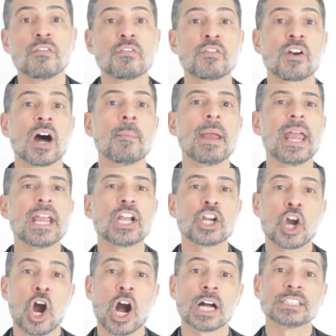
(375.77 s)
from a
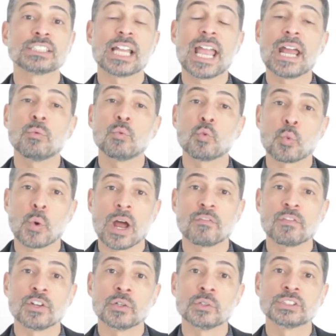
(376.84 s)
cost and
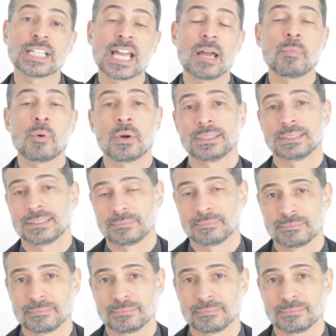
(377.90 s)
revenue standpoint.